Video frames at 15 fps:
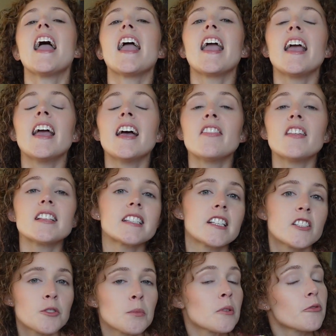And they sent
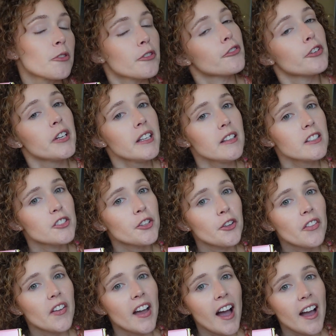it to me for free so
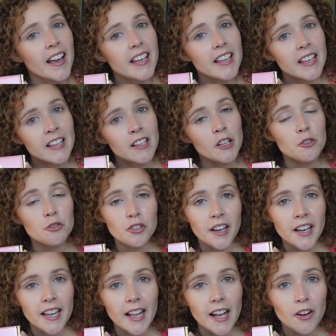that I can
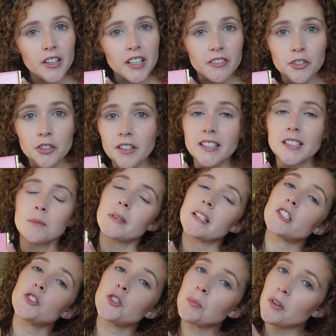try it out, give you guys my
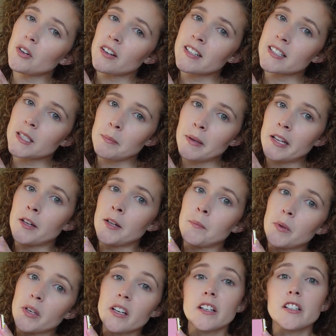super honest opinion,
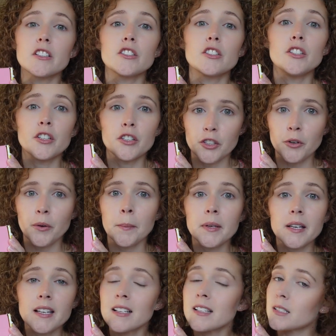because you know I'm
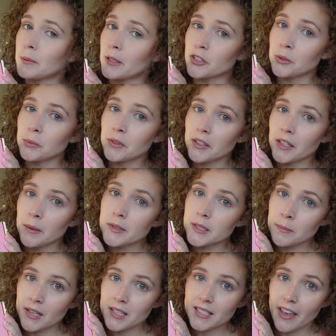gonna, especially when it comes to
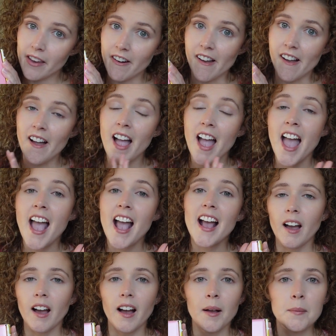mascara.
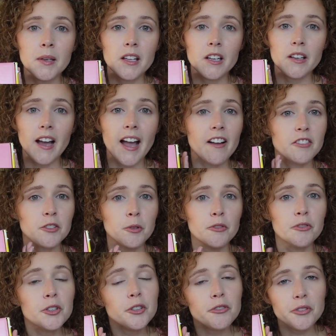I have to
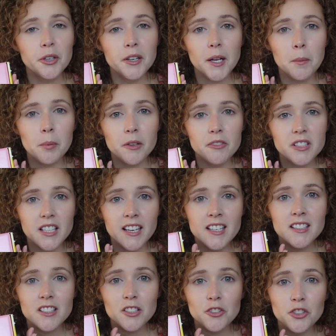review it for a couple of
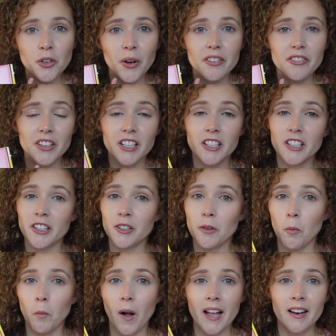sites, so I
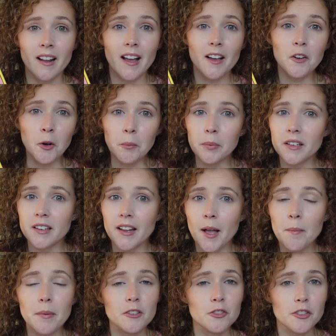figured why not open it
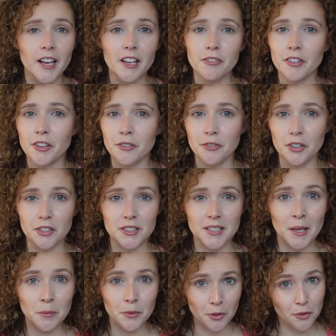up and try it for the first
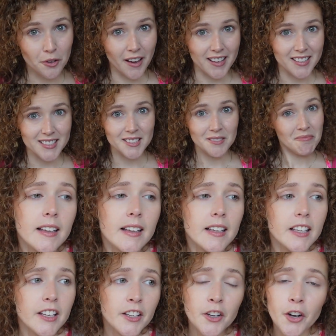time with you guys.
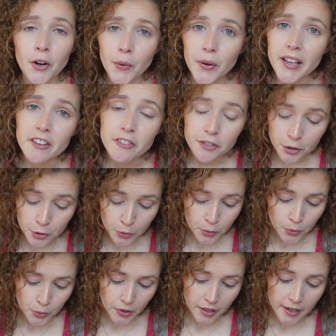You know, if
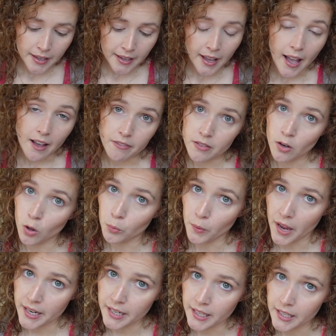you haven't
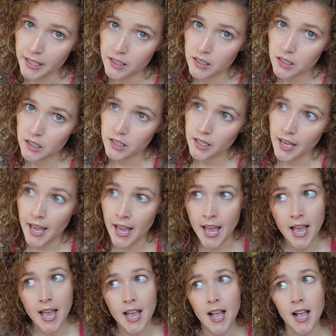already
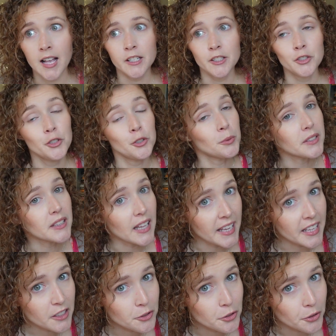and you would
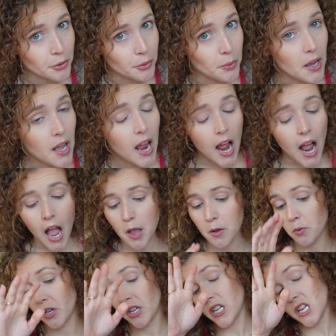like to, I
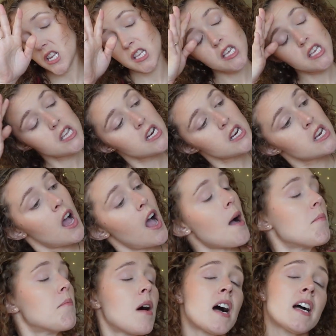would
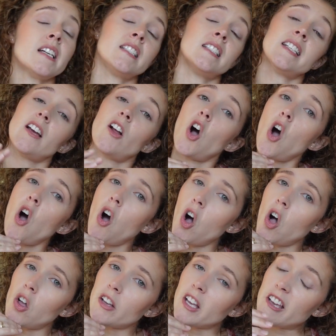not mind at
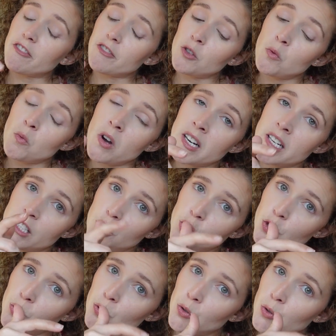all if you wanted
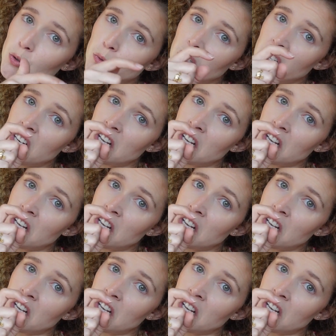to,